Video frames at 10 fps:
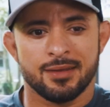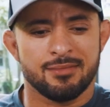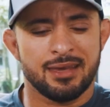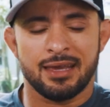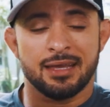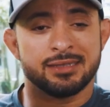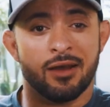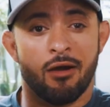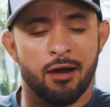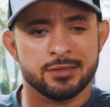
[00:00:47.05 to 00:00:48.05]
He is
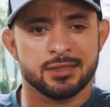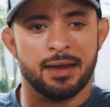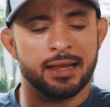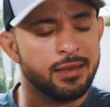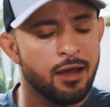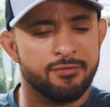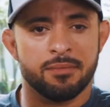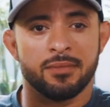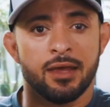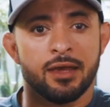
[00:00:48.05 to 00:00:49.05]
awesome. I love
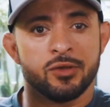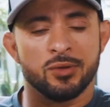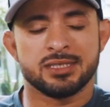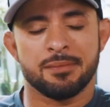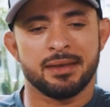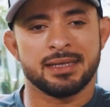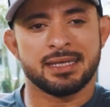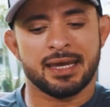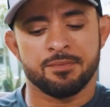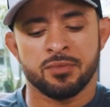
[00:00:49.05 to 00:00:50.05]
him. You will see him in a
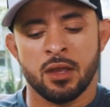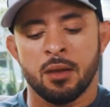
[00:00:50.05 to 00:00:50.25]
second.